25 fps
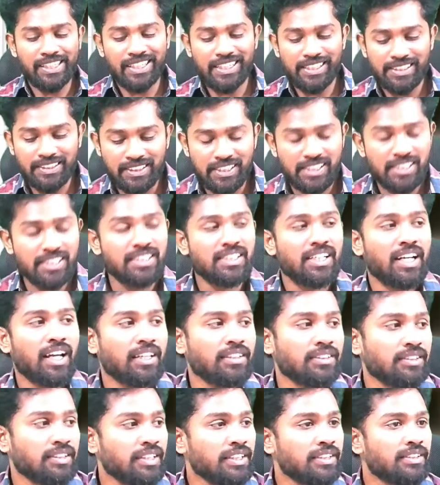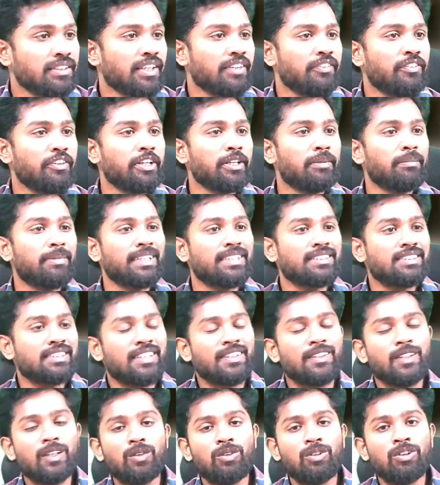sales tax is levied by
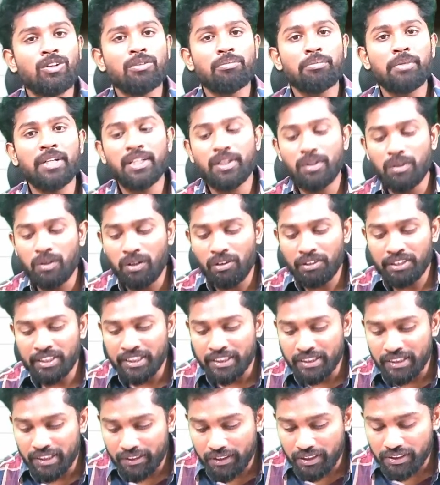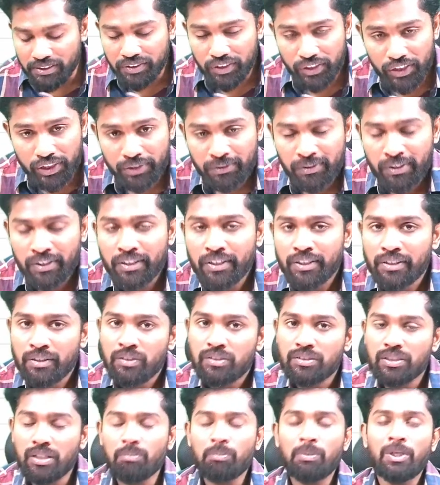central government on intrastate
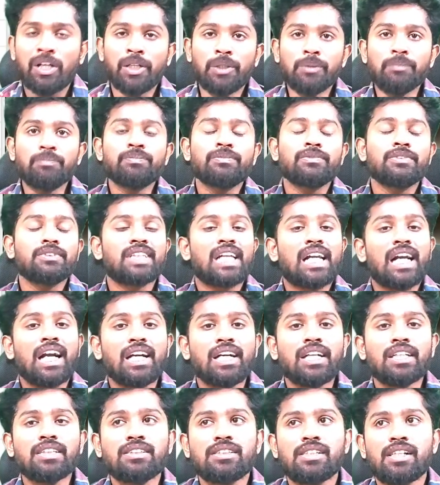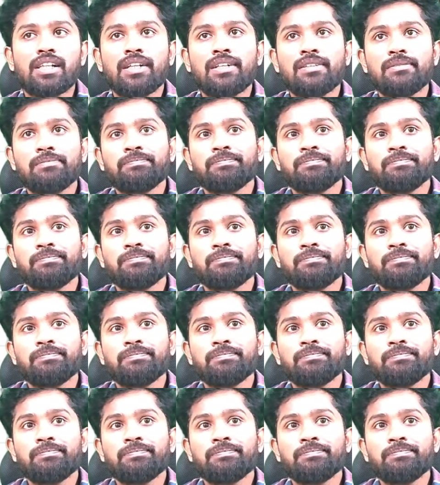supply. Sir, understand,